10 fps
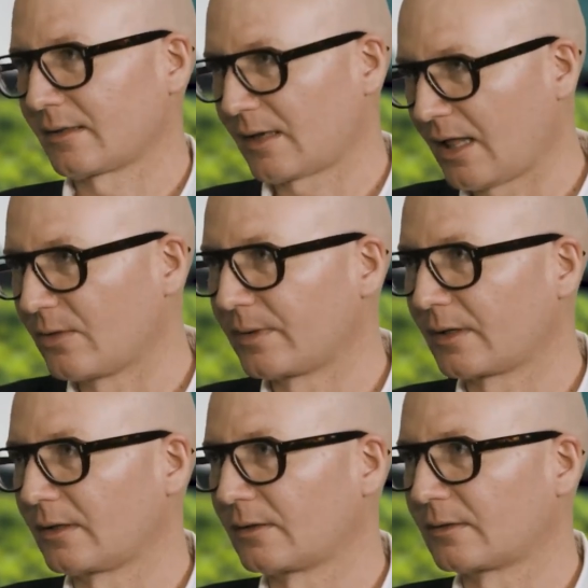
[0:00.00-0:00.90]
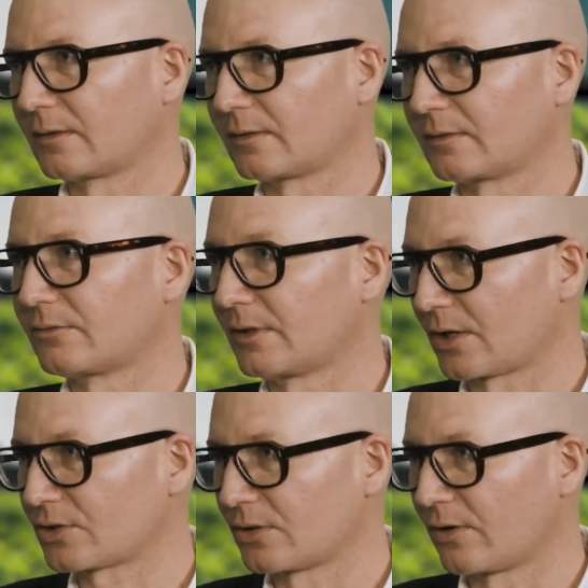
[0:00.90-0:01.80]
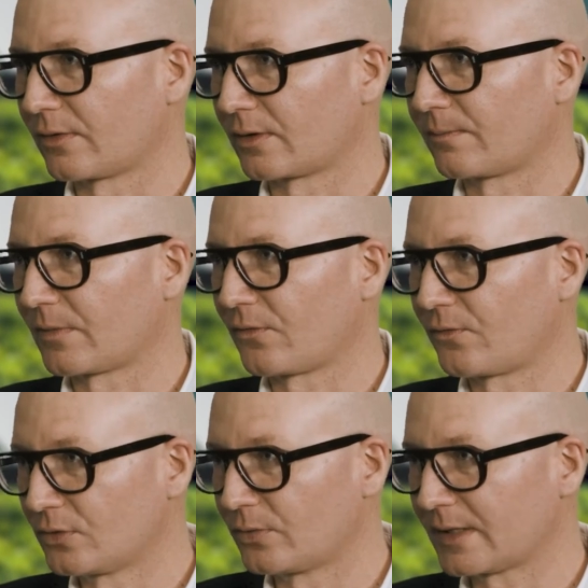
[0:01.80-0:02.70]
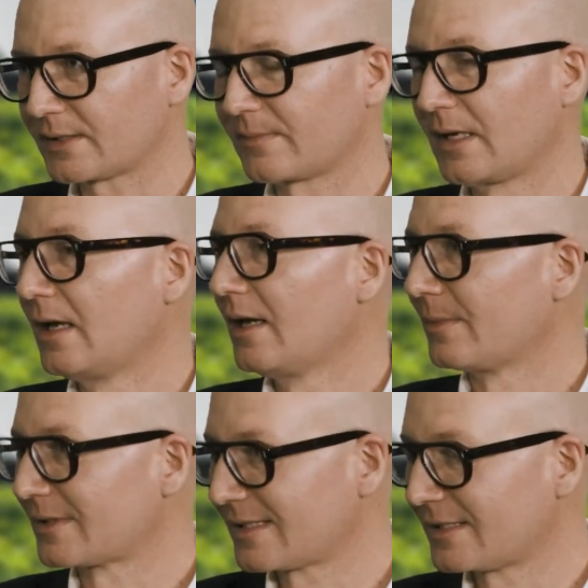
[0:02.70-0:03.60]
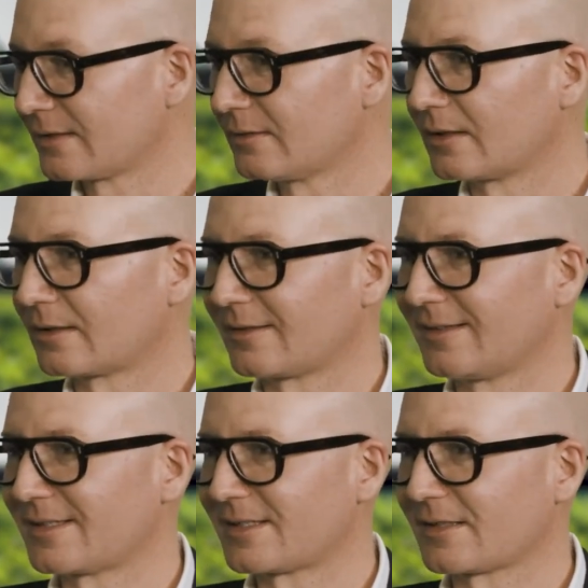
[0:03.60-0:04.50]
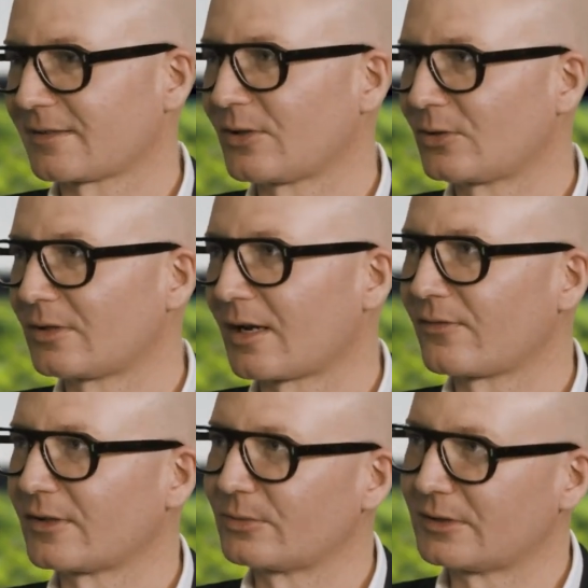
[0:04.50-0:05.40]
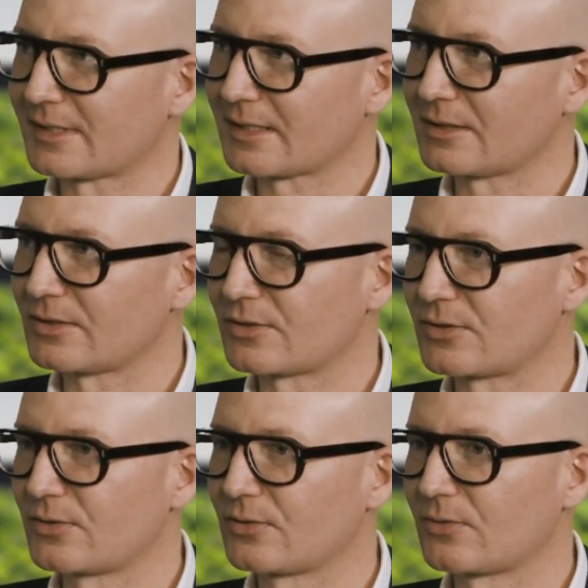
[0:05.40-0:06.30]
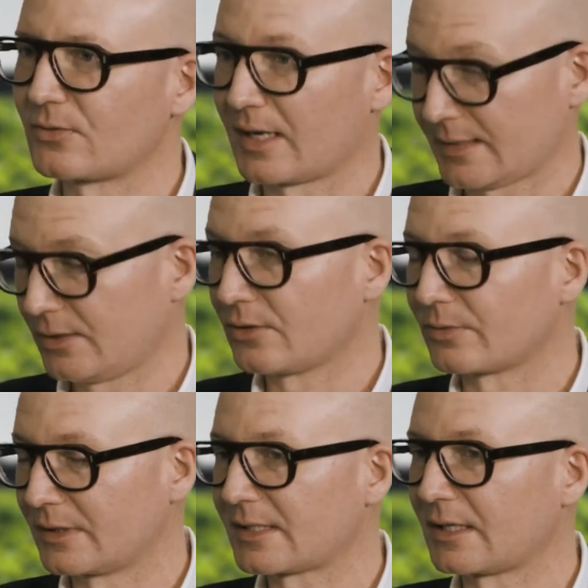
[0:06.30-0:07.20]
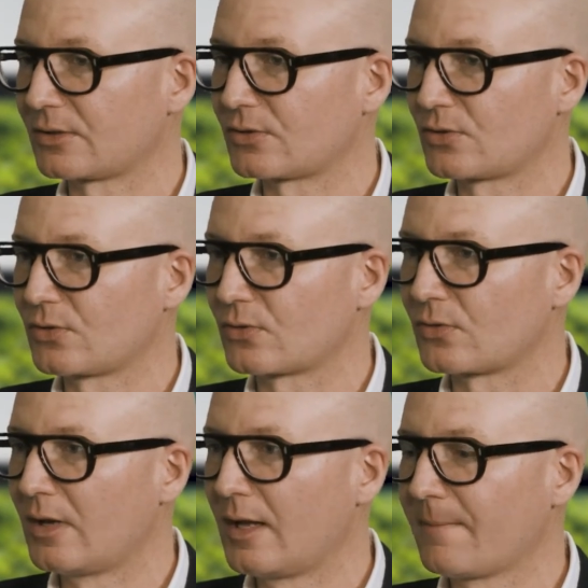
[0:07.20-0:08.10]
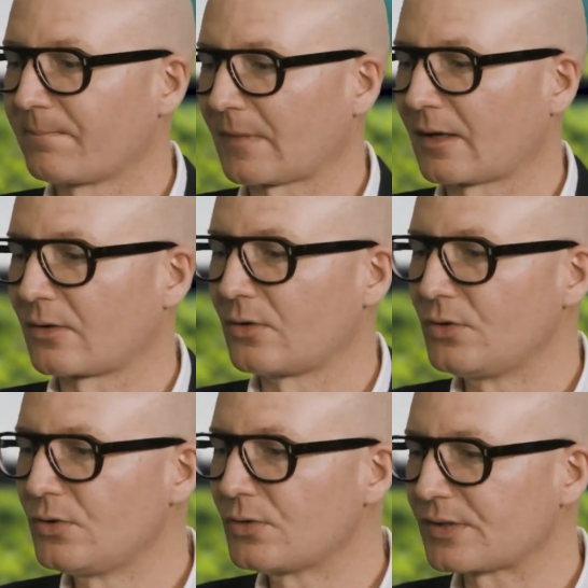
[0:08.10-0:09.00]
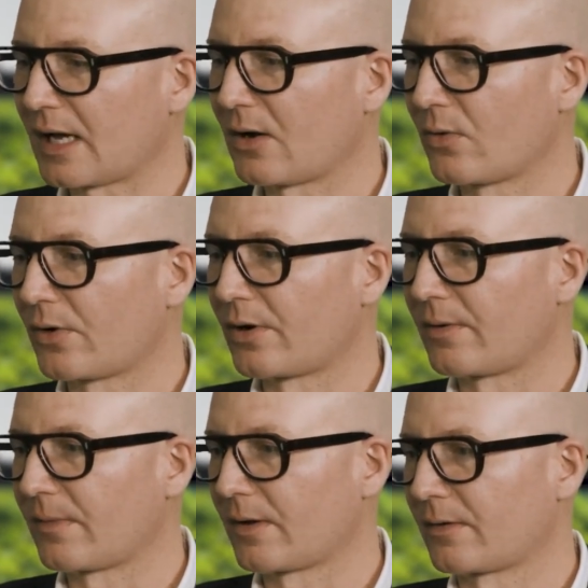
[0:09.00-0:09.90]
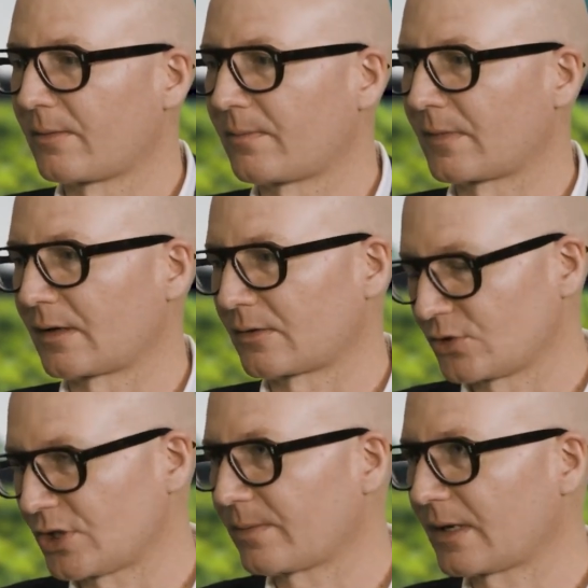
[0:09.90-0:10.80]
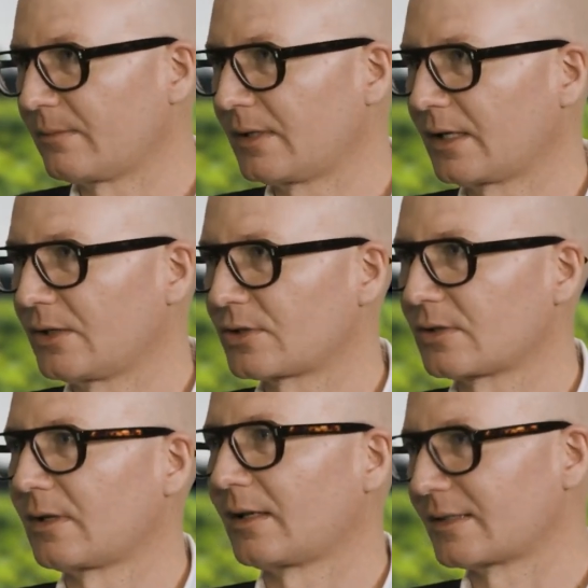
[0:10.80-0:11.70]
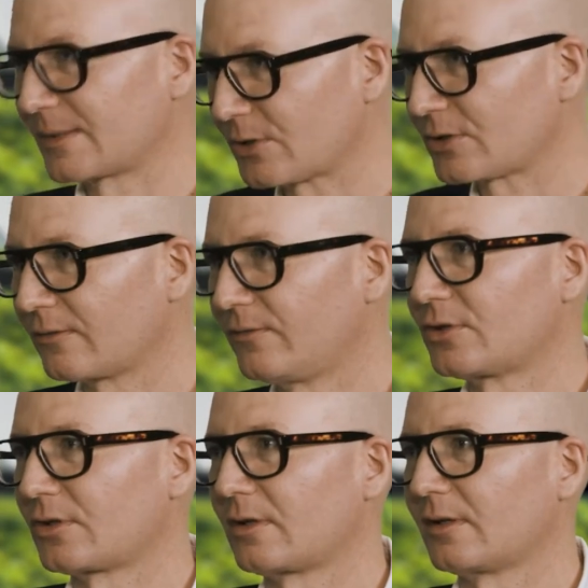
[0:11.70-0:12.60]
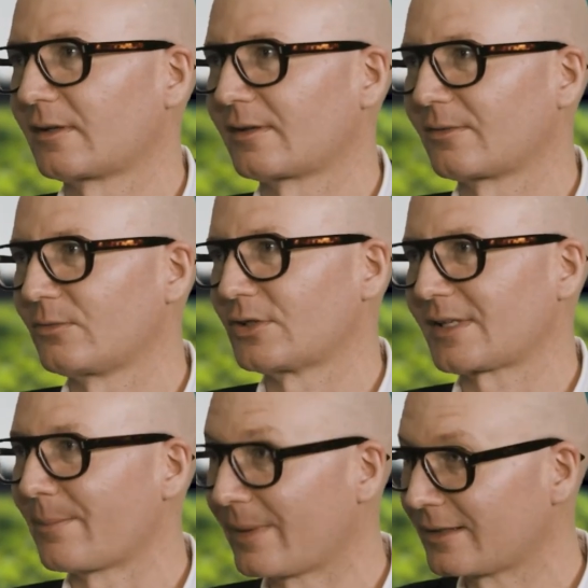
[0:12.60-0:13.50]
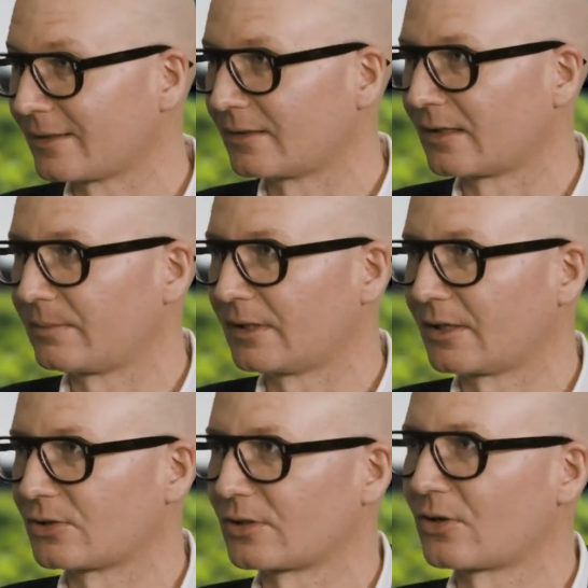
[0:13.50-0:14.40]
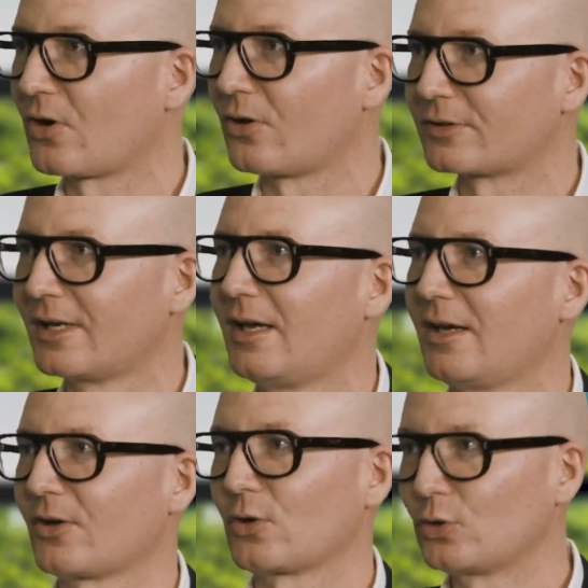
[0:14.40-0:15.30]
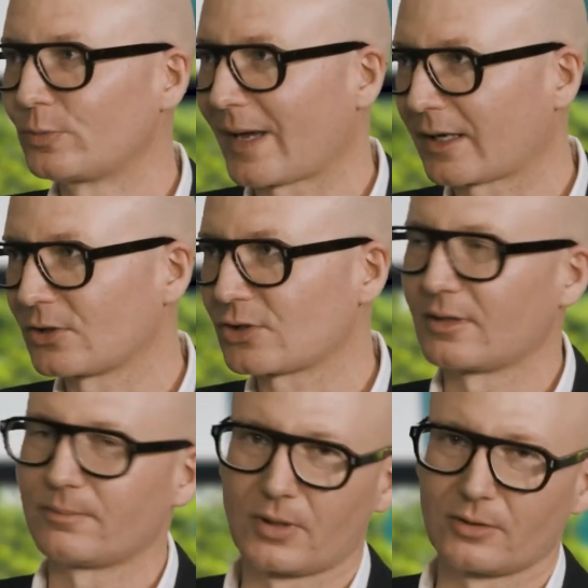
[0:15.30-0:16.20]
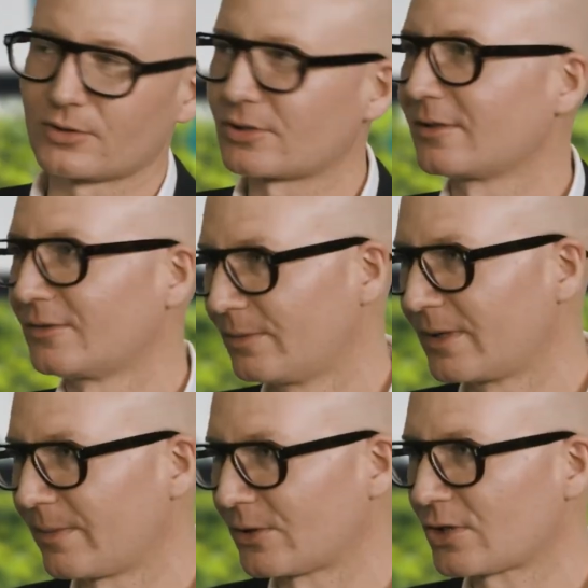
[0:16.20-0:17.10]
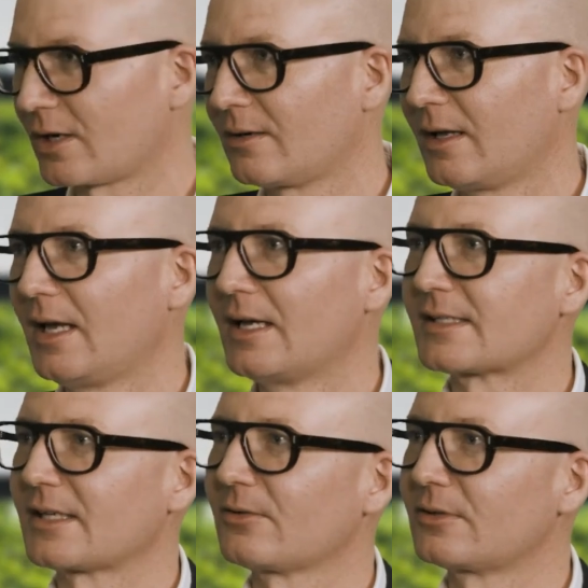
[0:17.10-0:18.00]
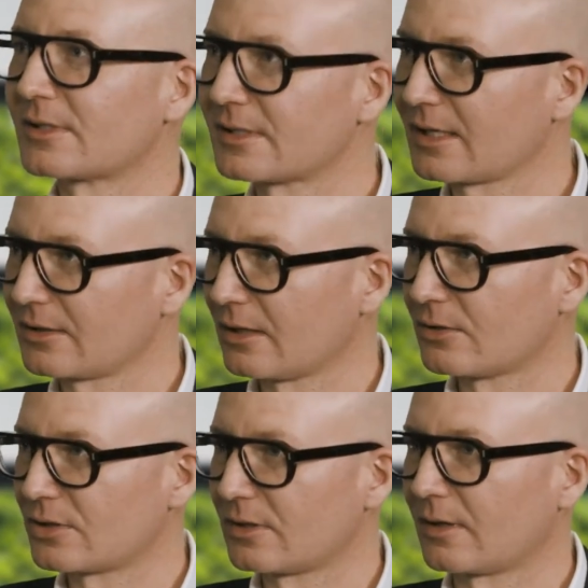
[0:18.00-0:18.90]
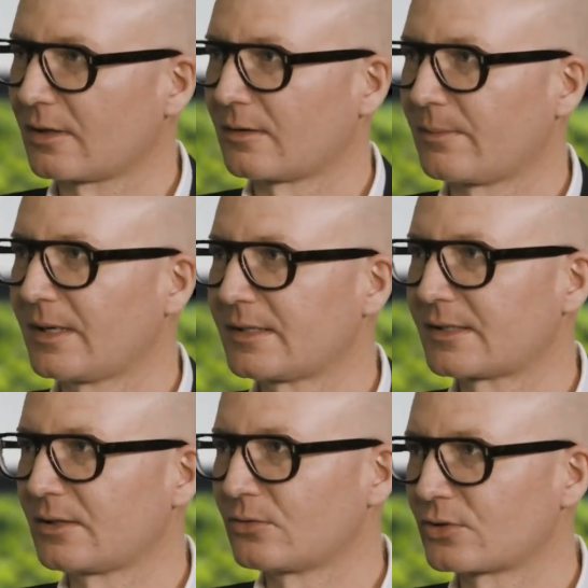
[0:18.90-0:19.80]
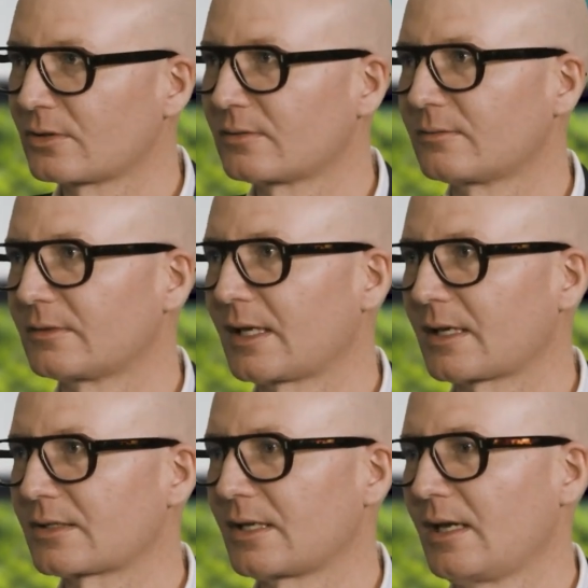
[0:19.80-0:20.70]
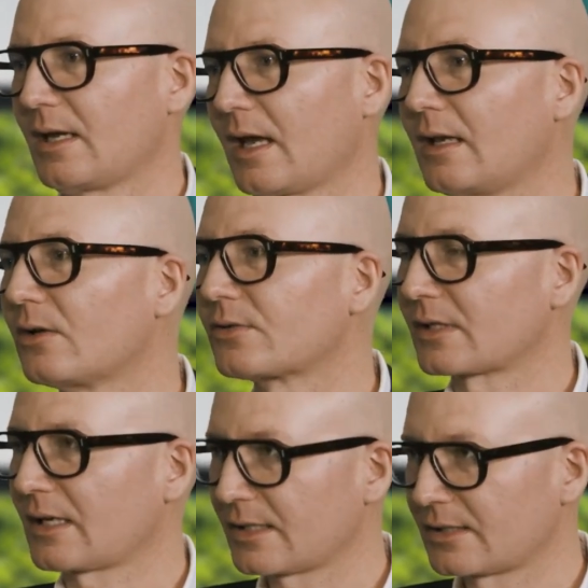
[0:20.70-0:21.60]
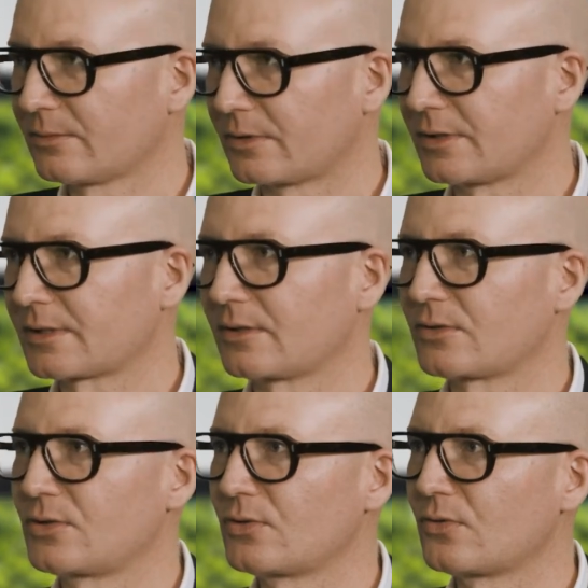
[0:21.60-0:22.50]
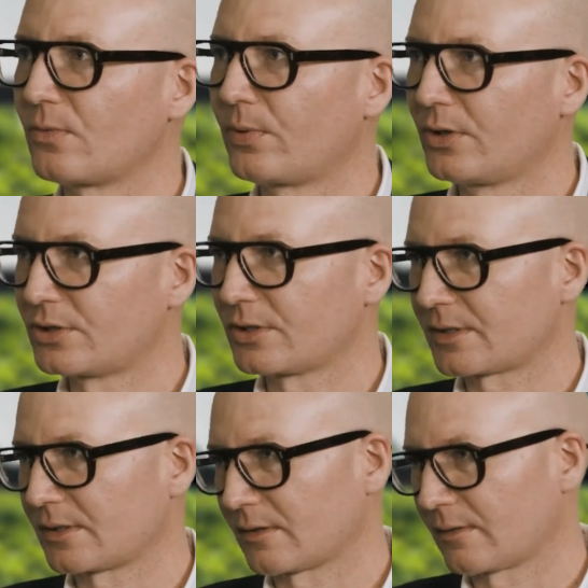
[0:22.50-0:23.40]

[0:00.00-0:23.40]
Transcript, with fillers: helping in the reduction of food waste. But still, uh, it's uh, not enough, and we decided to, last year, we decided to uh, use our um, uh, Żabka application and a special feature uh, which is embedded in the application yeah. called Good Package in yeah. Polish Dobra Paczka. Yeah. So this is technology-based uh, solution that allows customers to purchase